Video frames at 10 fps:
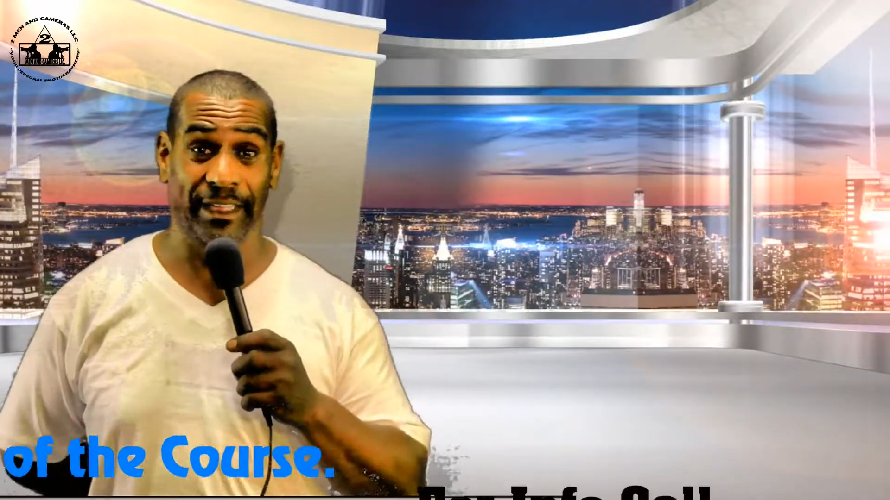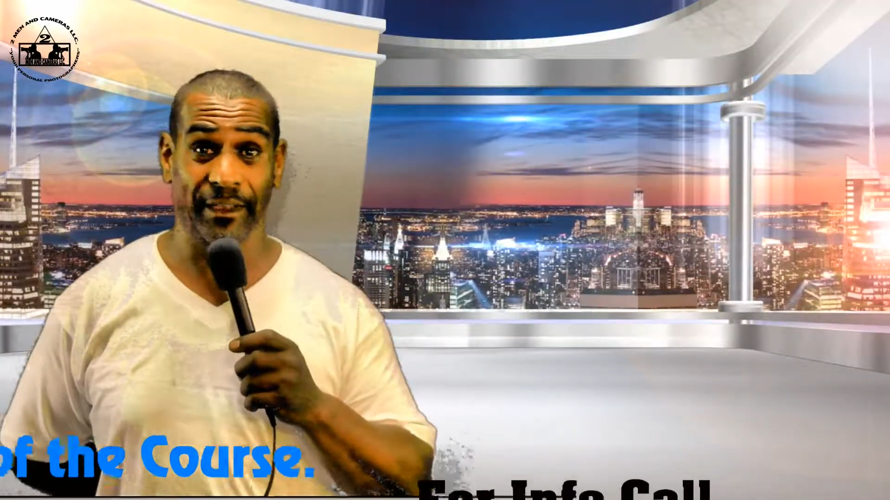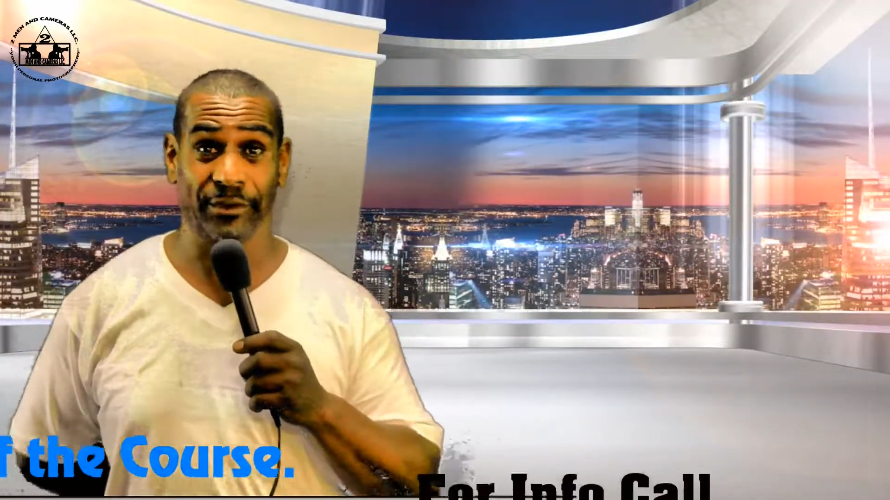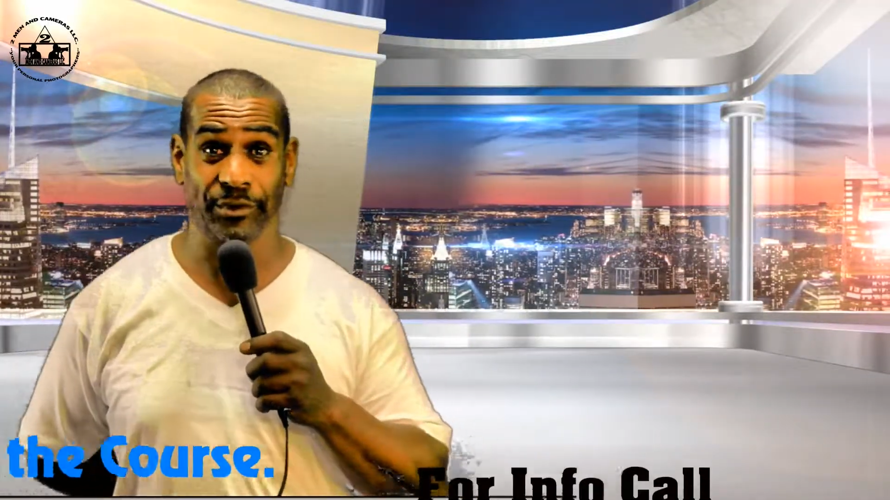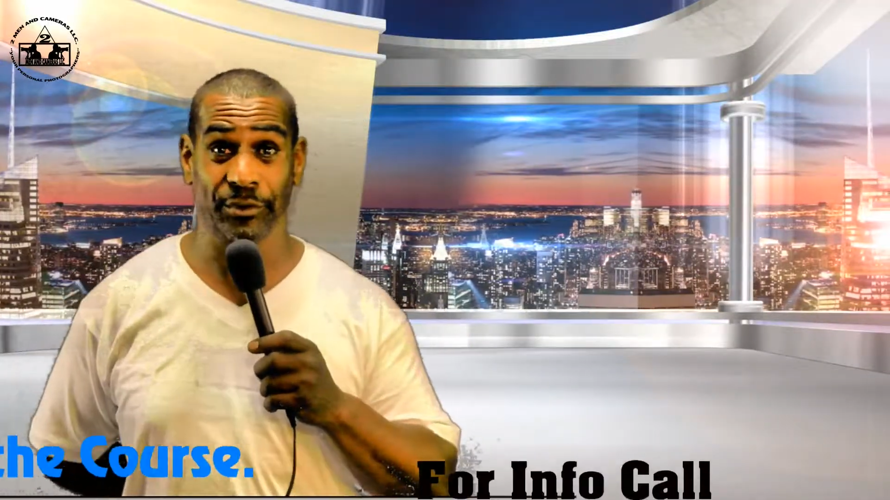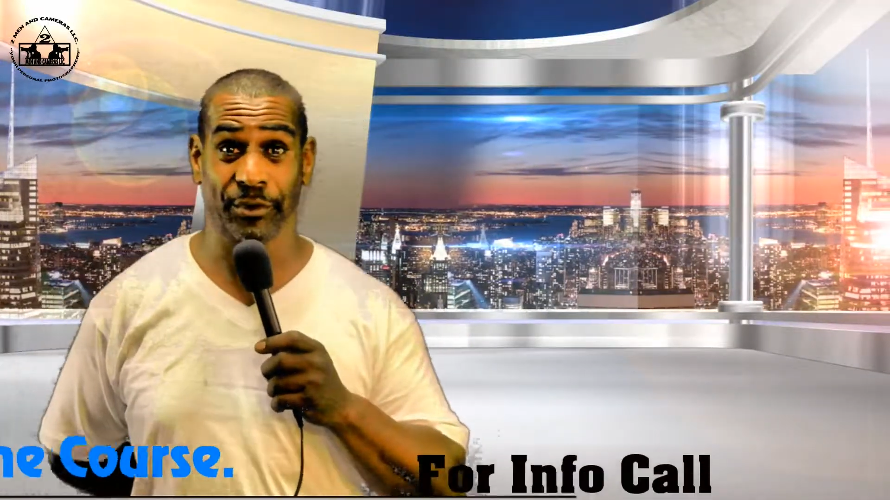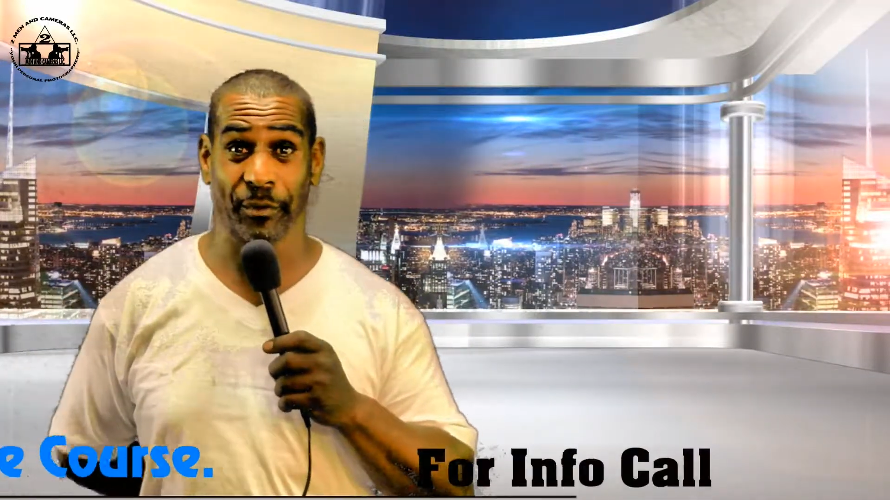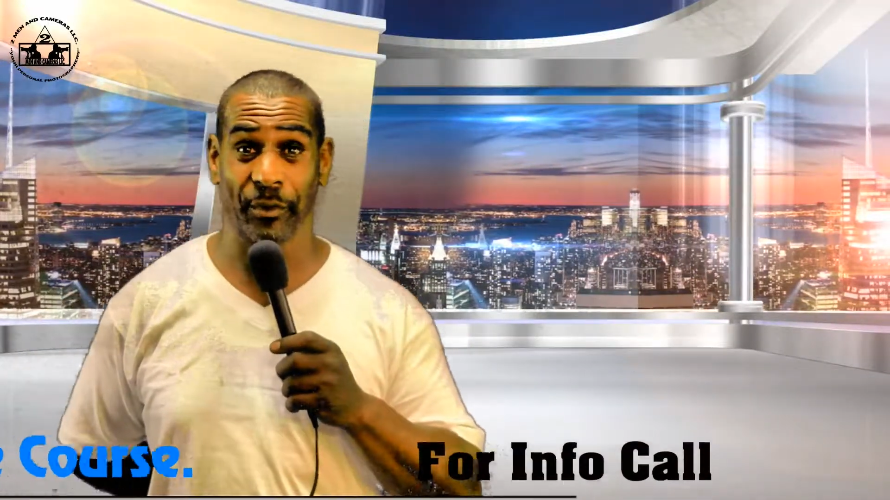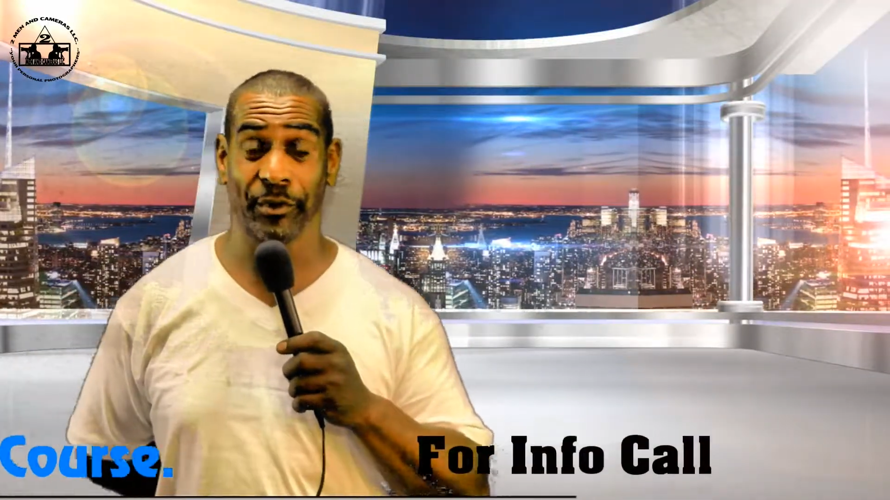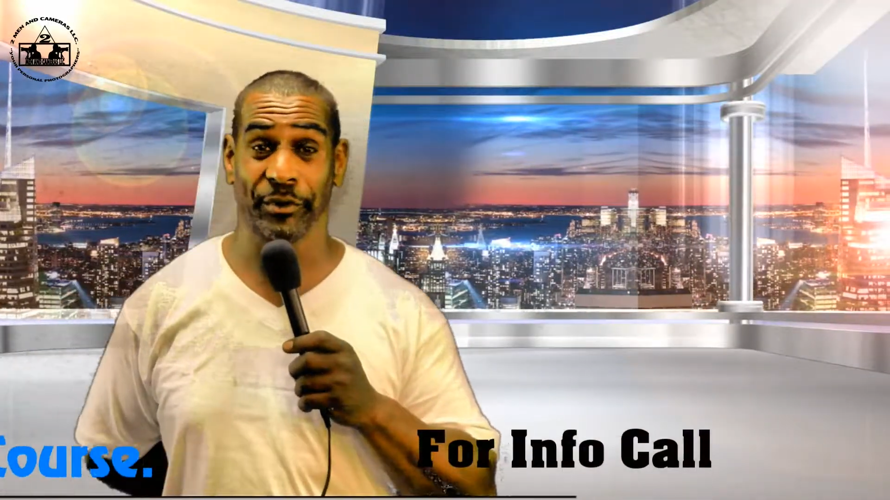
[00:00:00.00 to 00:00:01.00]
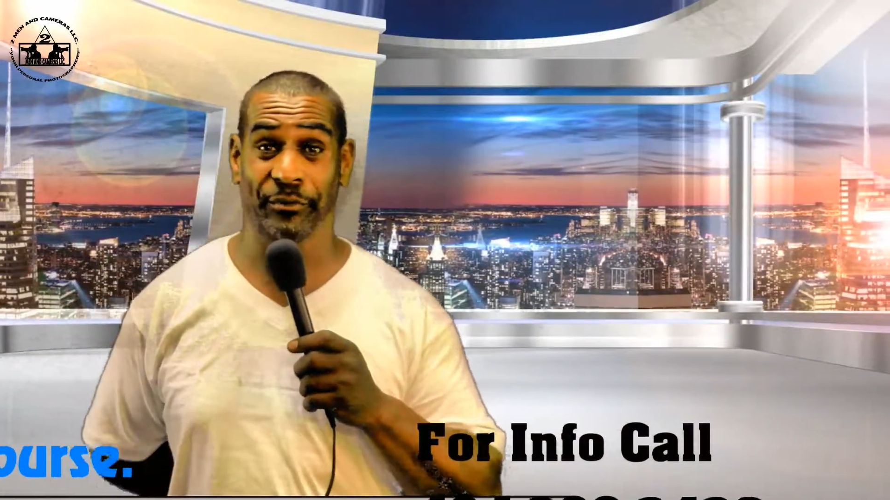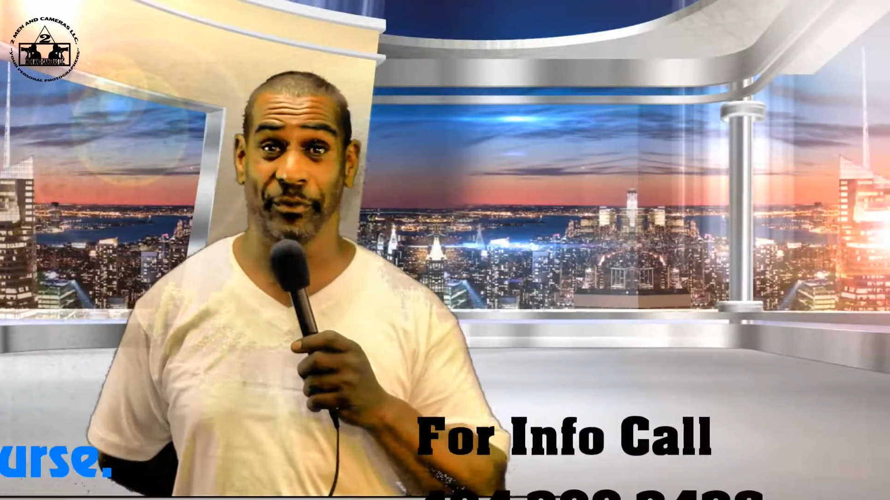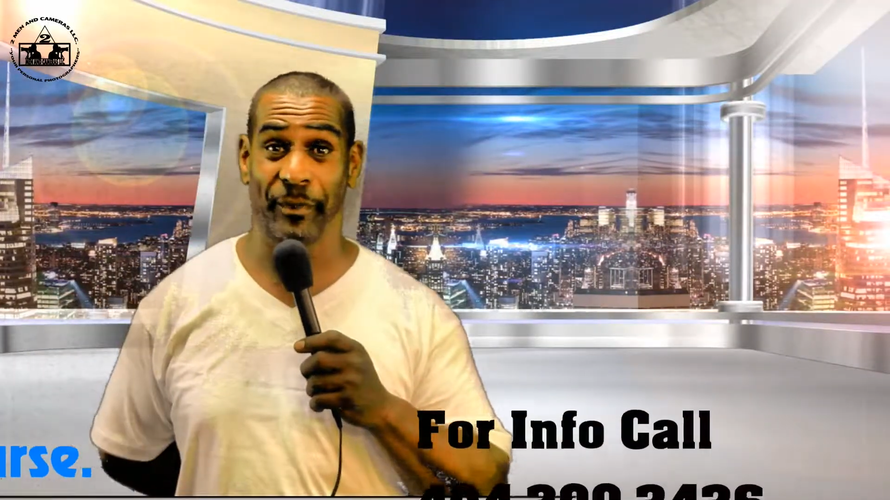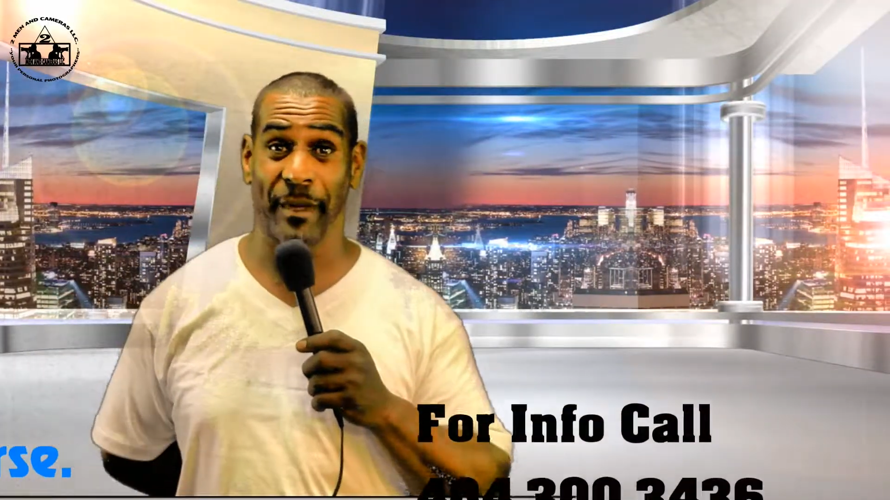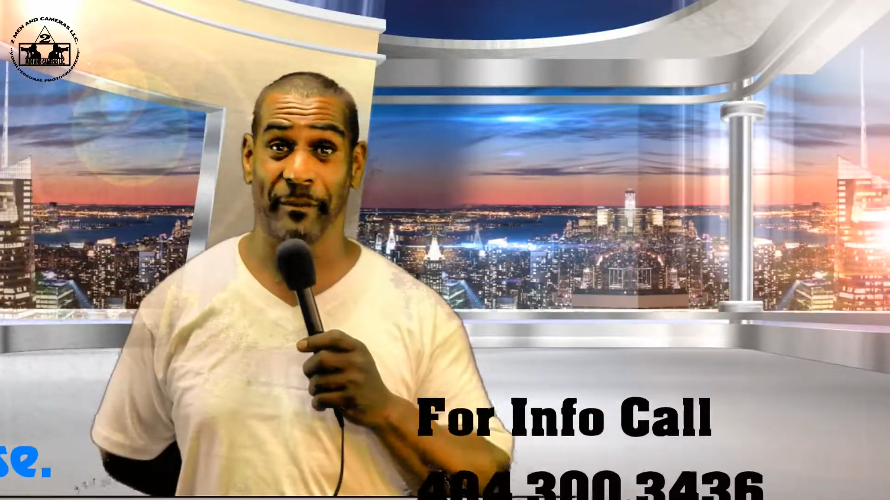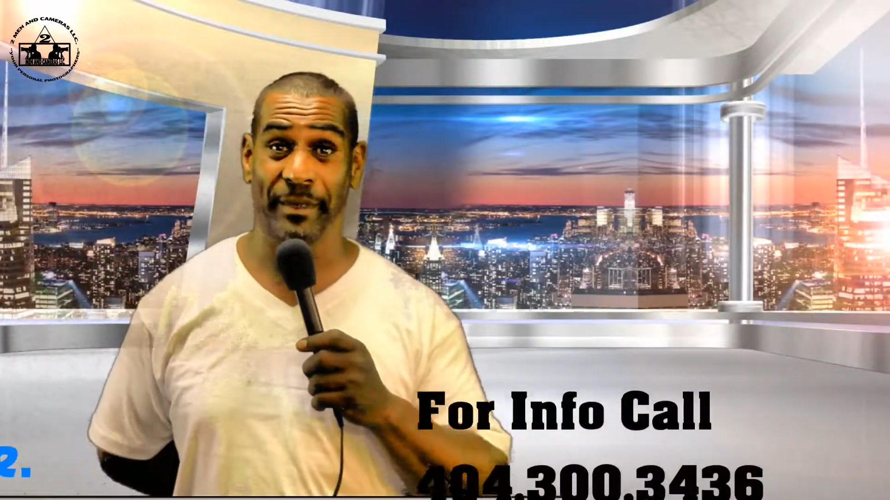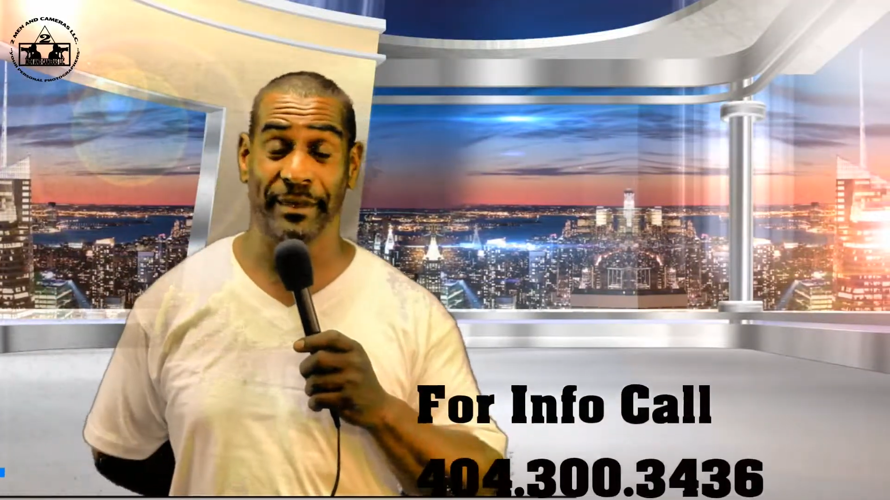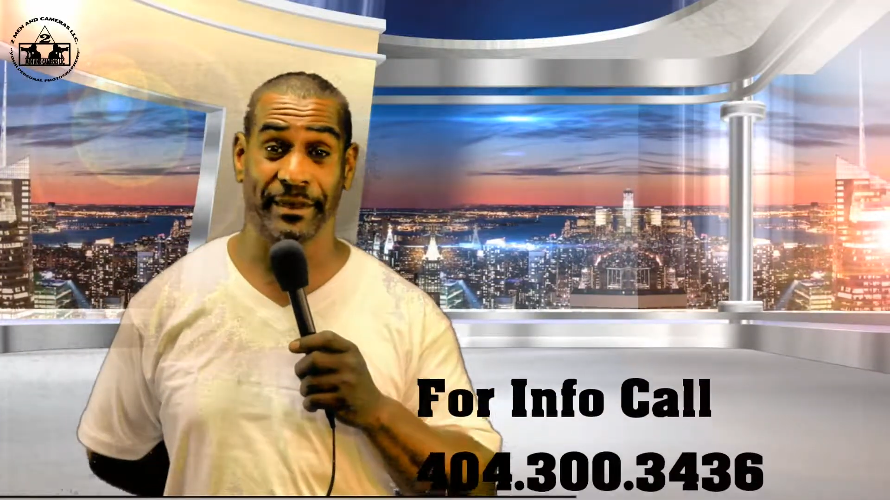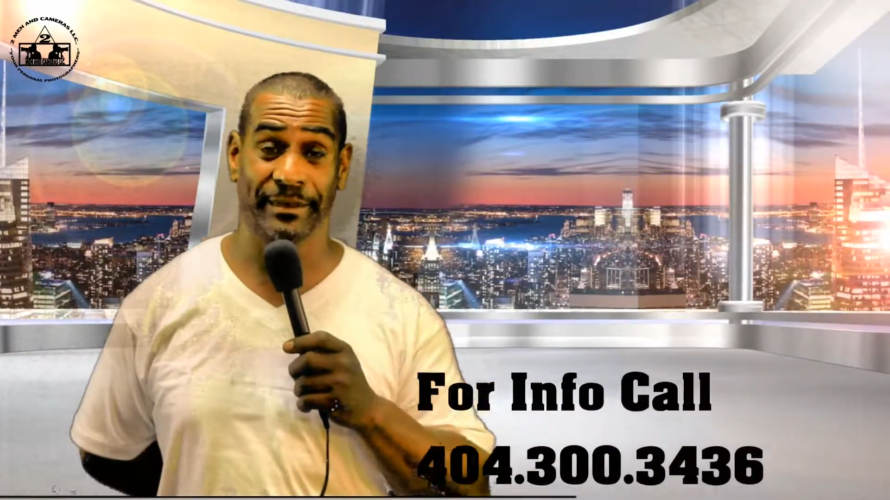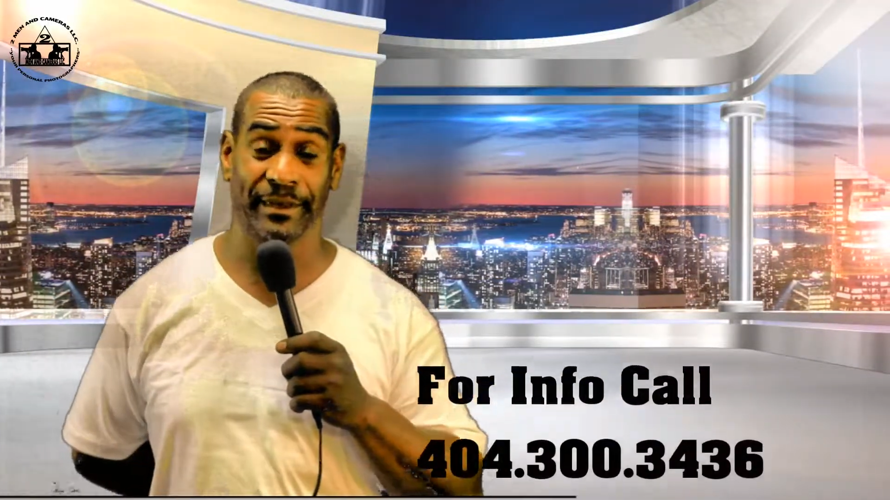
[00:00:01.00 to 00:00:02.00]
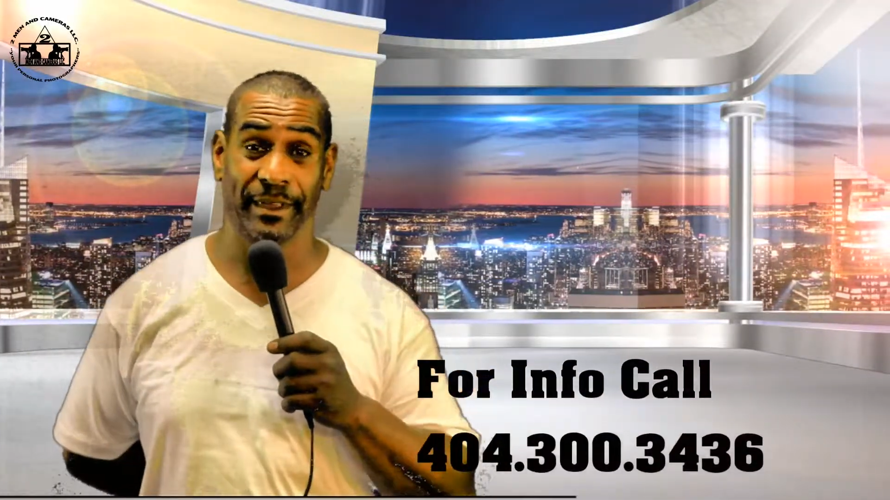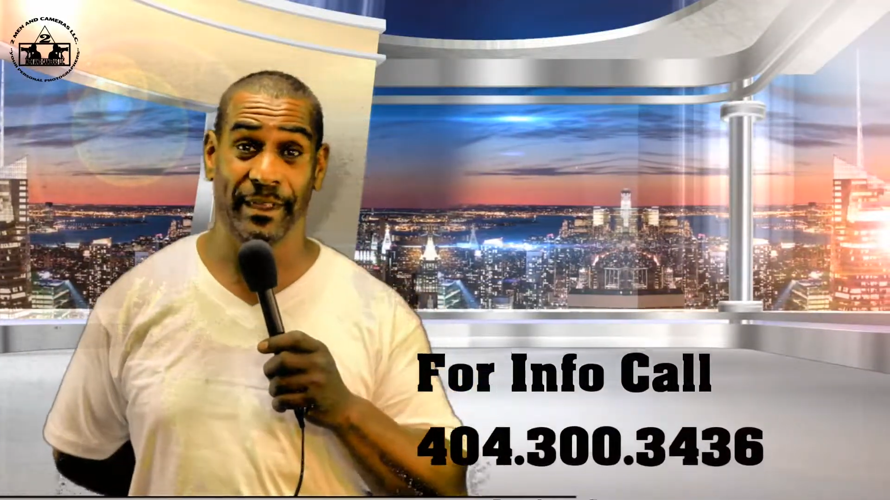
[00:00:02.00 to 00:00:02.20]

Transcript: and shoot a commercial for my business.